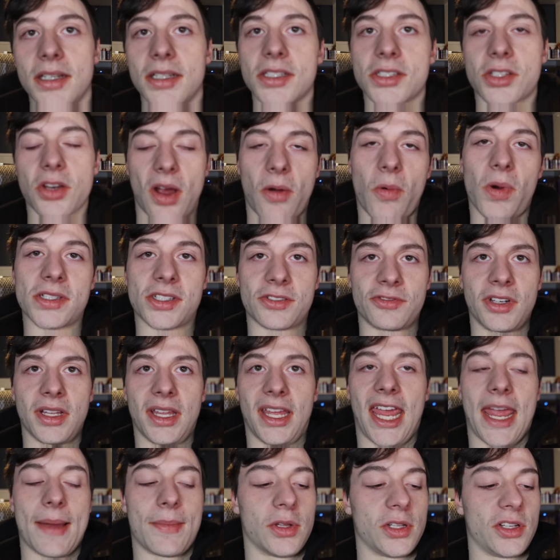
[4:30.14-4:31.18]
So I wasn't
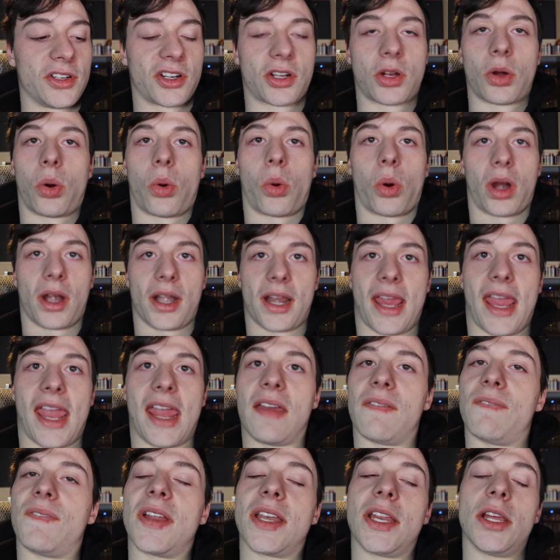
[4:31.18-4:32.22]
really able to record
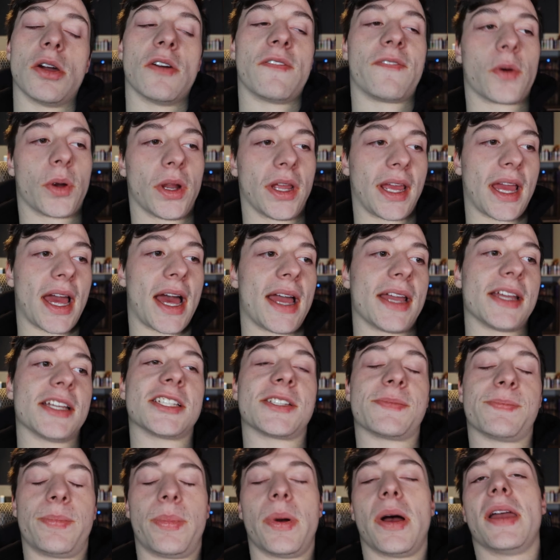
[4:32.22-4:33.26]
a video for you
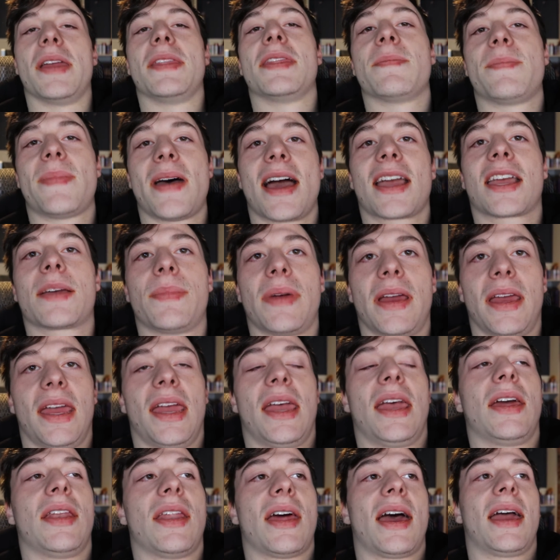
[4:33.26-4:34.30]
guys, but in the back of my
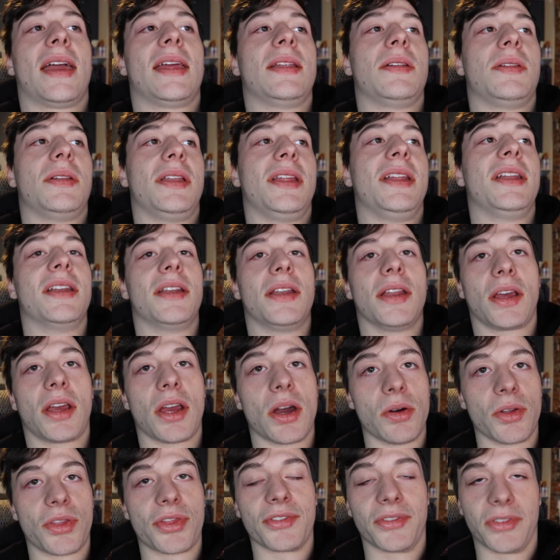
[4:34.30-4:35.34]
head, I needed to
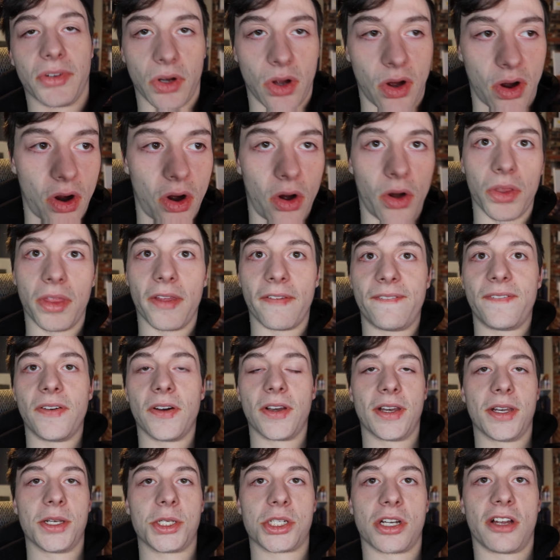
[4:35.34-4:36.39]
go through all the
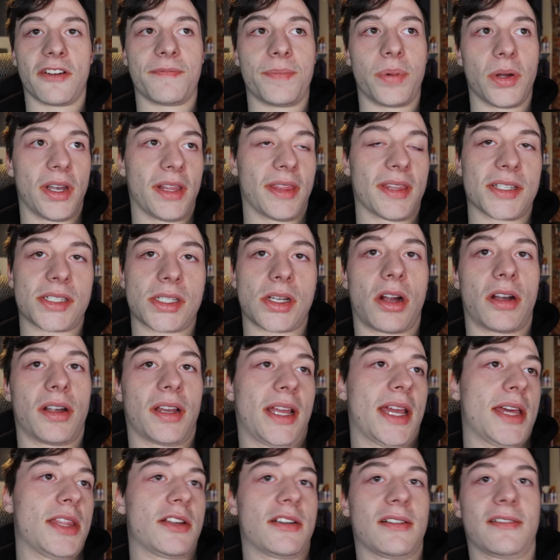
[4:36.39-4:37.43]
footage of putting this car
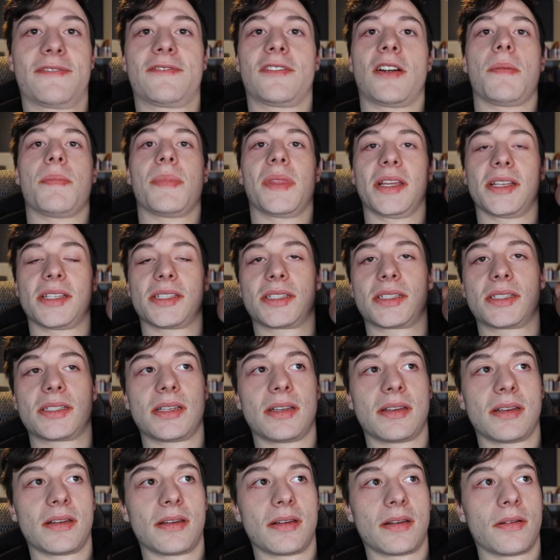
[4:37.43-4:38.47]
together from
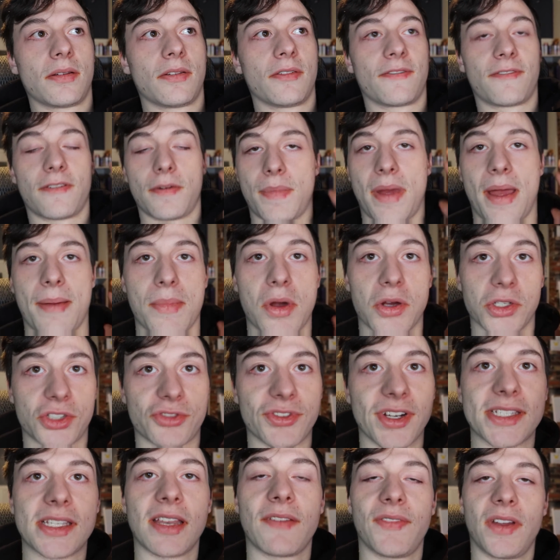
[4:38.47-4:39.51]
my most
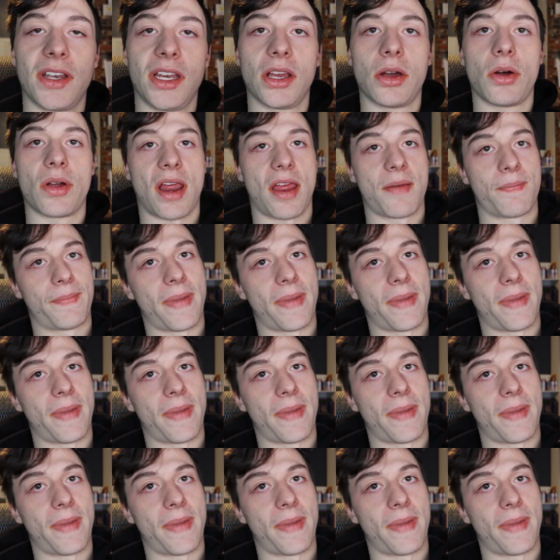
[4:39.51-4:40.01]
recent video, and I